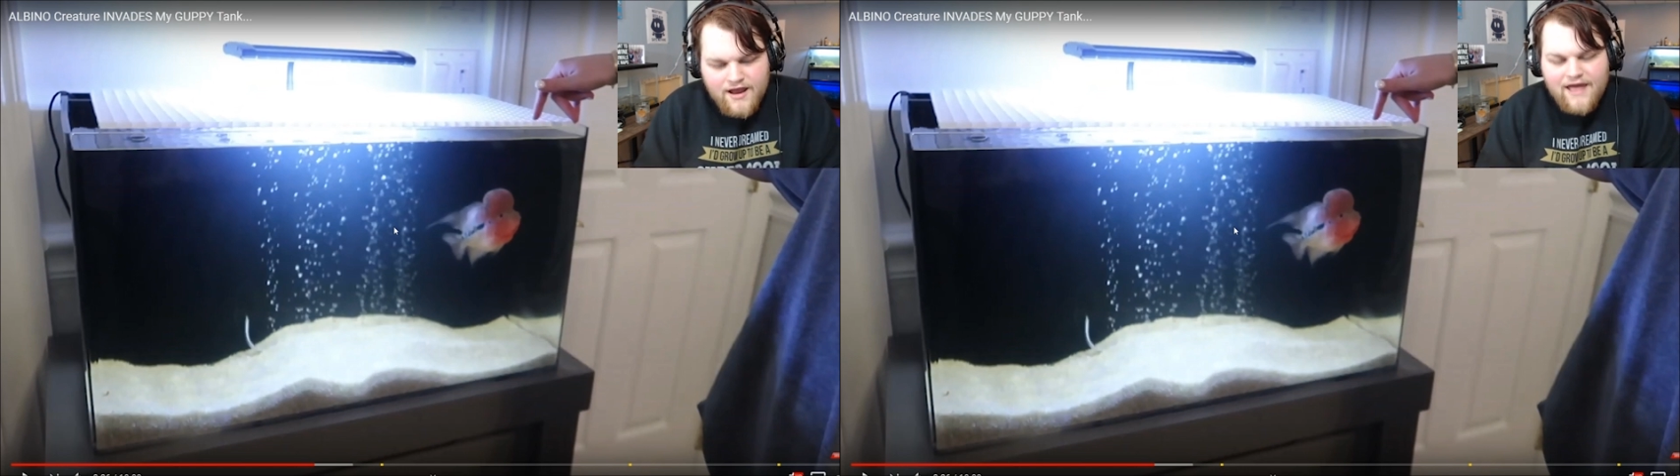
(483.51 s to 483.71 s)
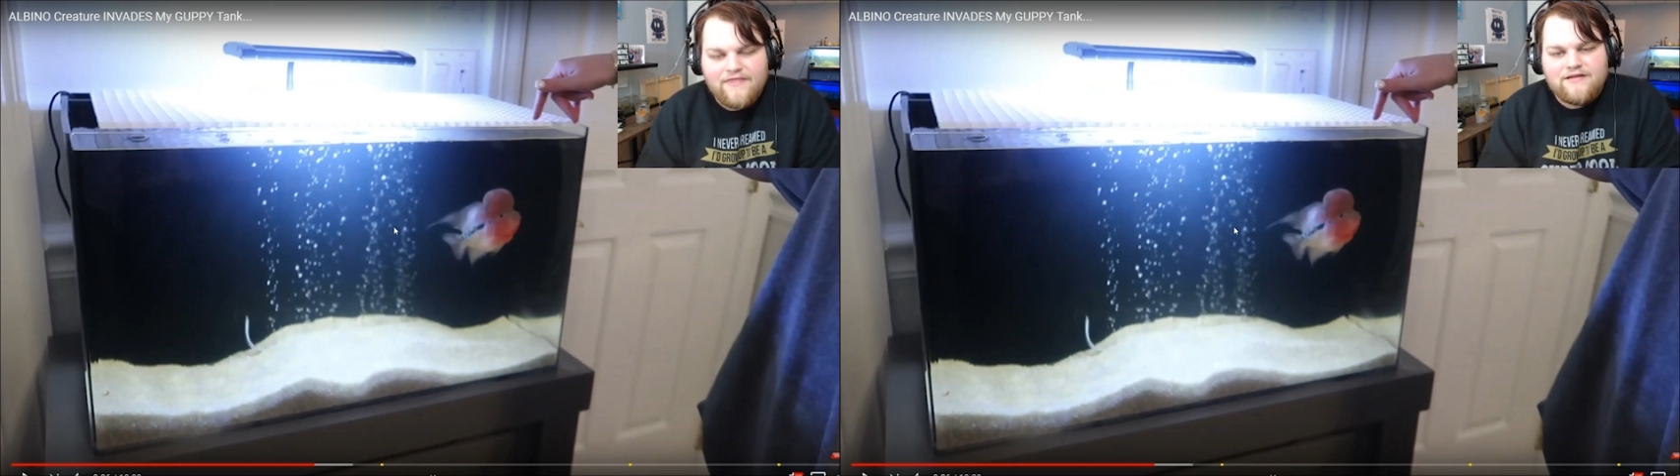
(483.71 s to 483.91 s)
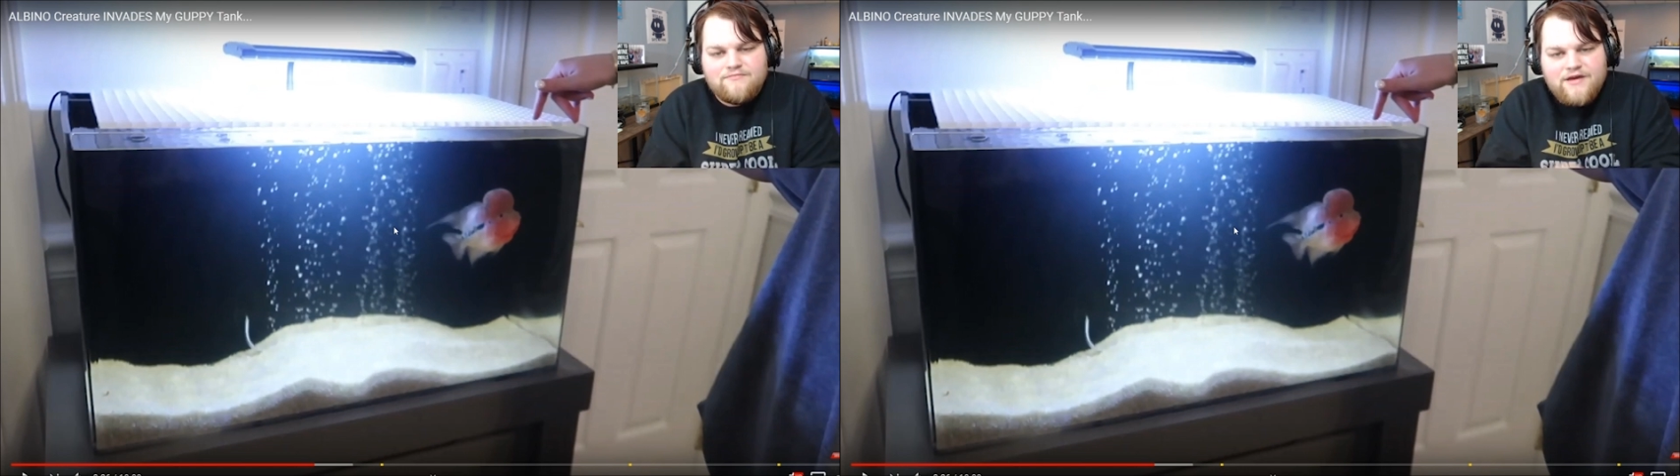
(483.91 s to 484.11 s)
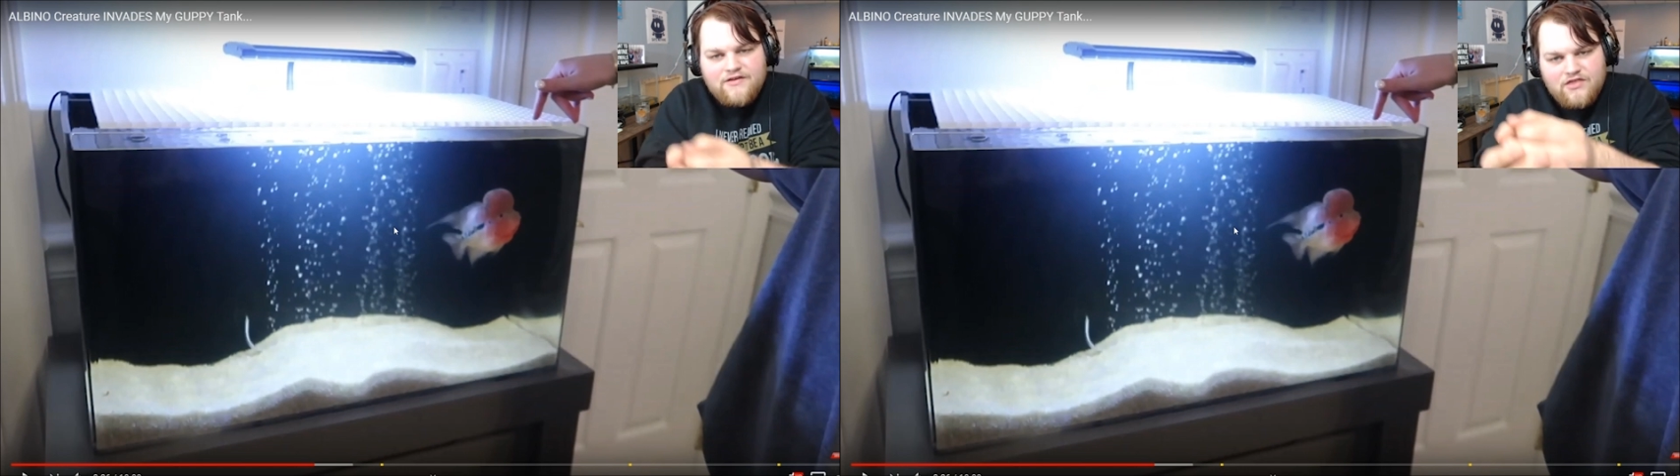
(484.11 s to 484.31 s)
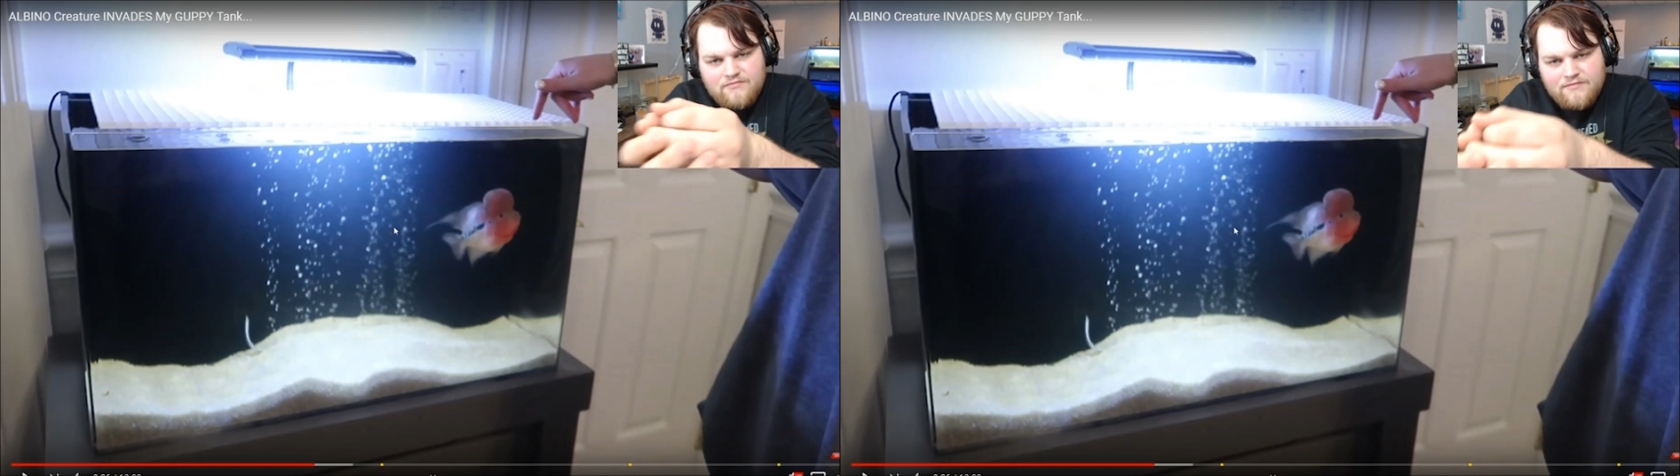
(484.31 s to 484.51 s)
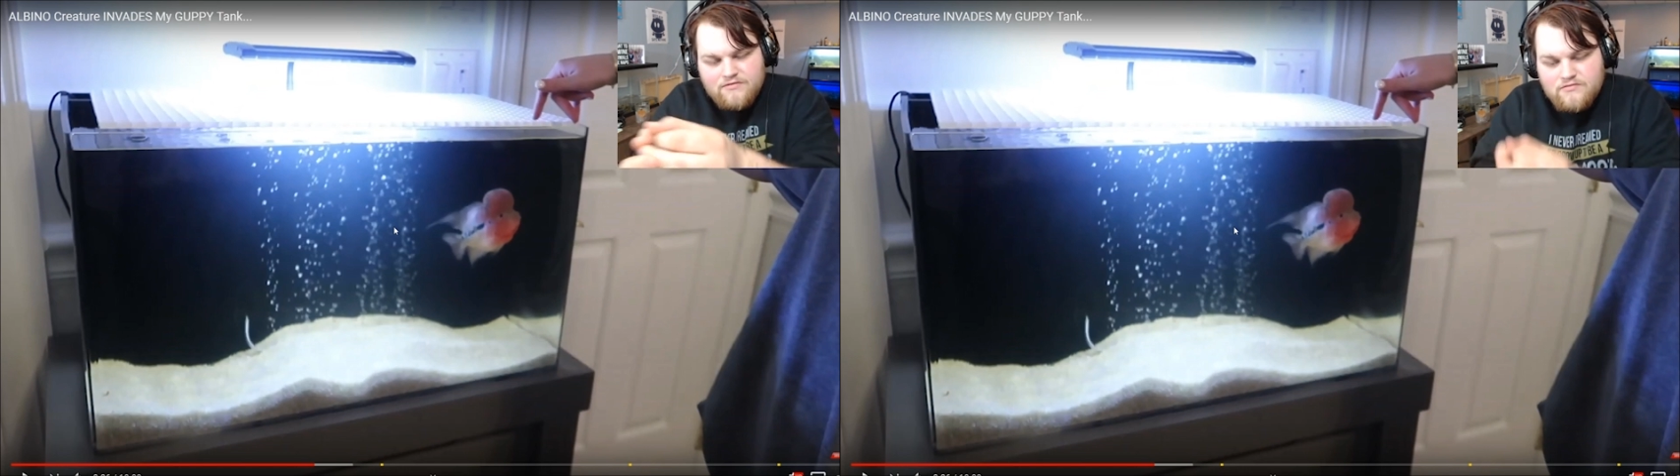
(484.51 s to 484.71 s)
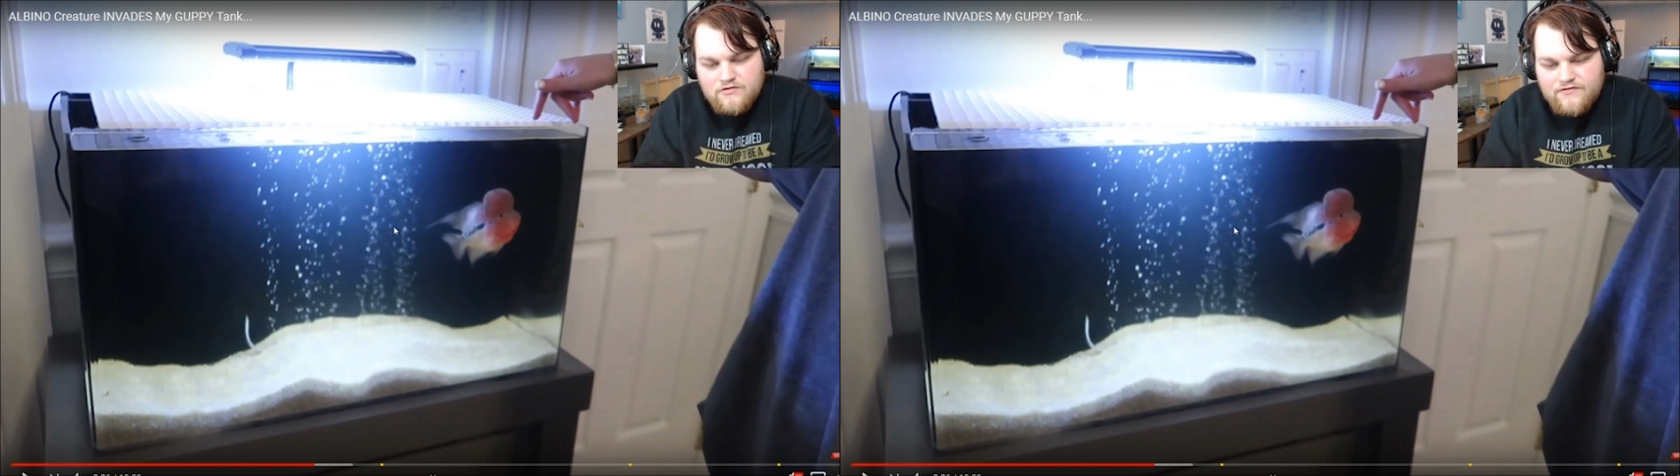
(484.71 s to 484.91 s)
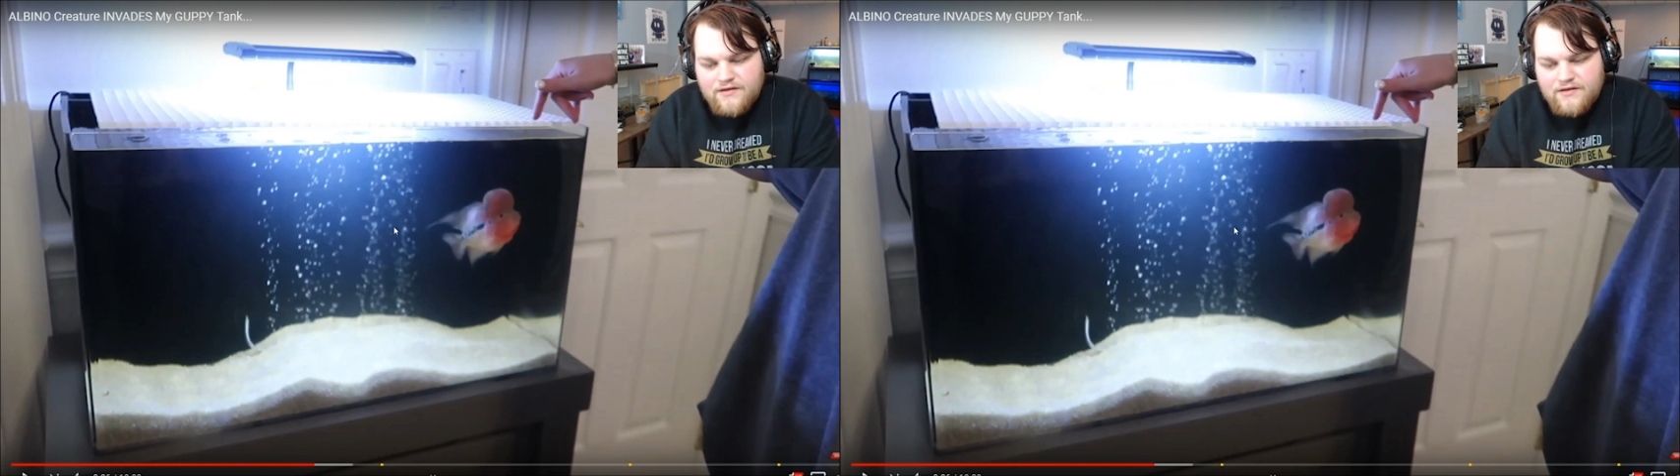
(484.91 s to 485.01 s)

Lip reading: and then pick them up and move